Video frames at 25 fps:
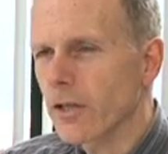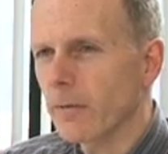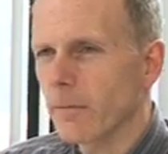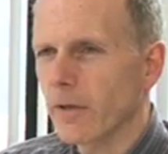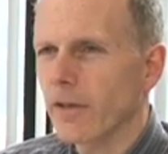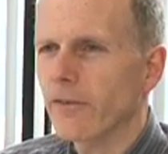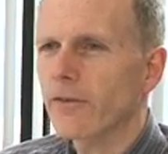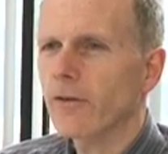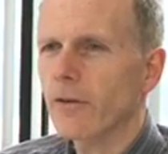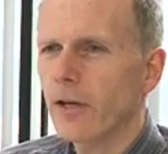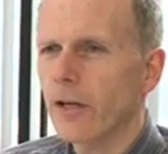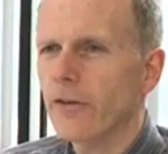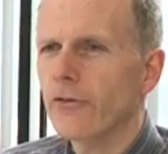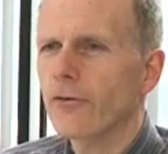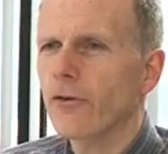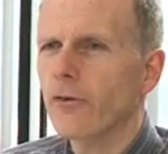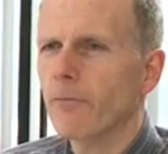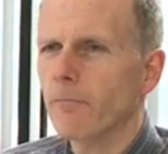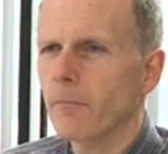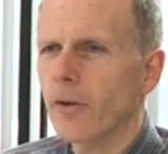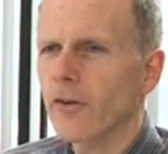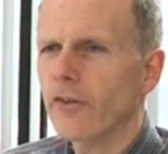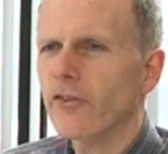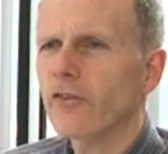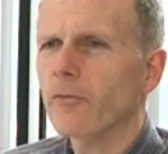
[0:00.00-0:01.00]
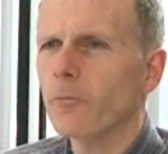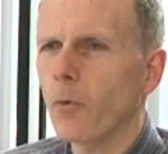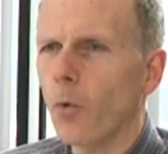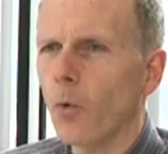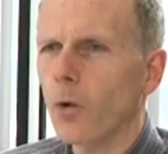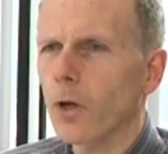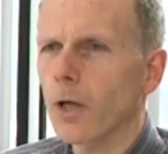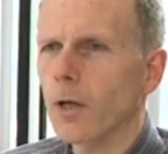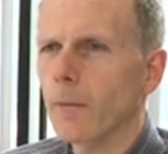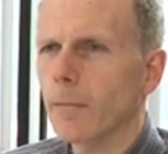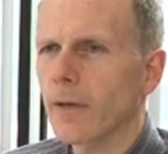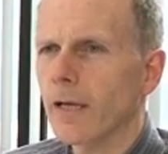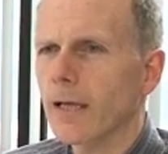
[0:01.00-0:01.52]
I mean, it's much
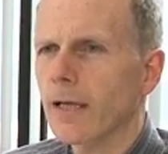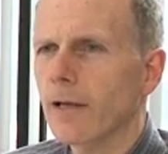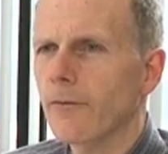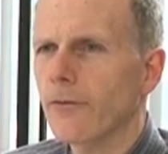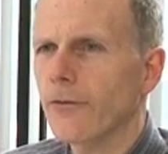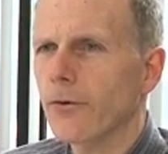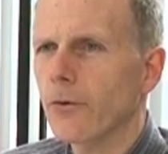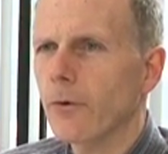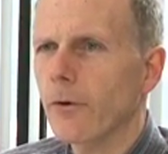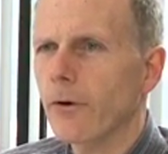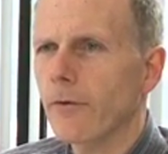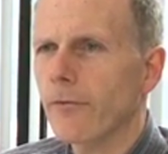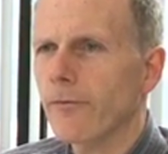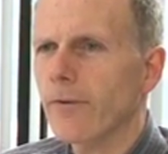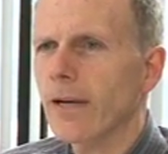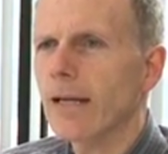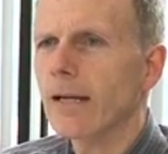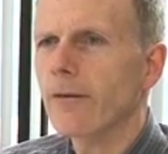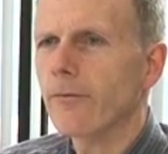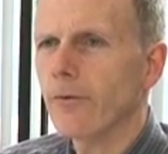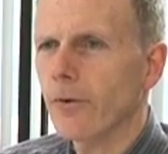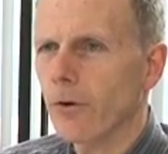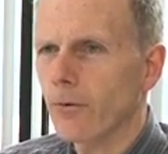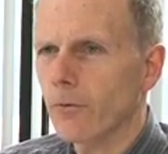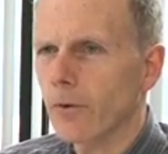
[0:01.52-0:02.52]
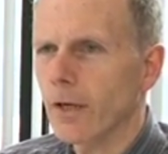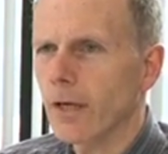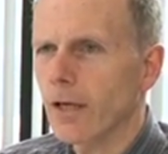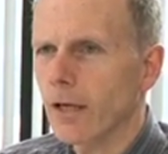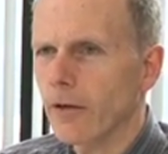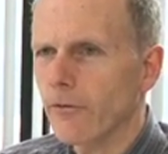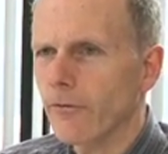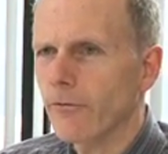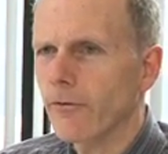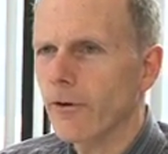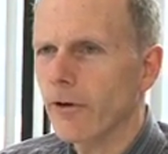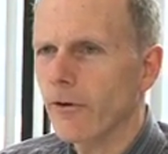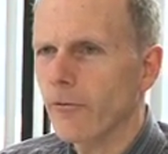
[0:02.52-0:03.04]
smaller, but it gives you a flavour, really,
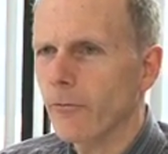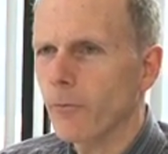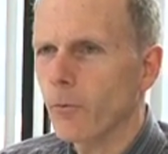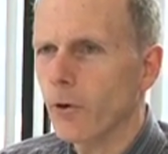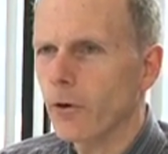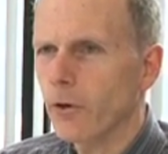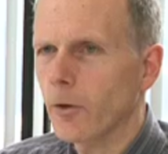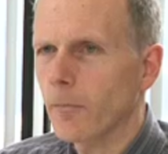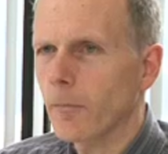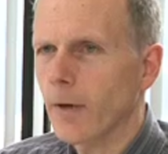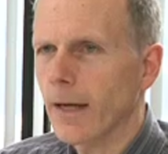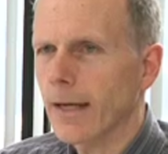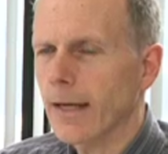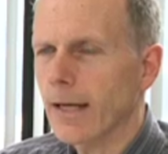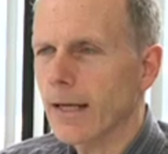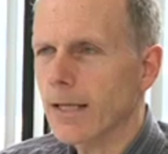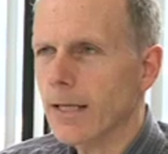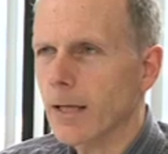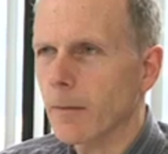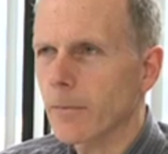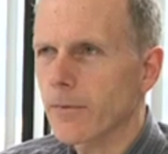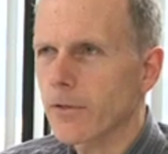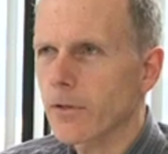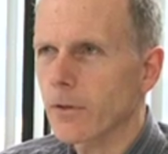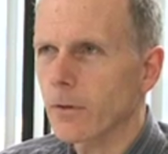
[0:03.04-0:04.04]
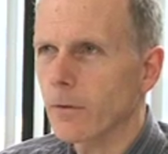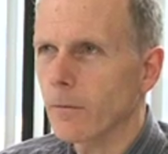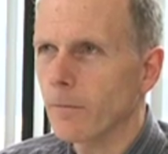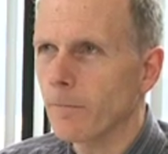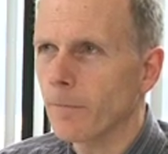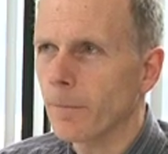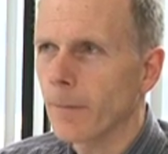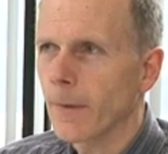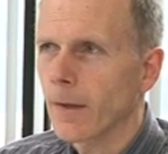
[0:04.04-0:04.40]
of what you might get up to.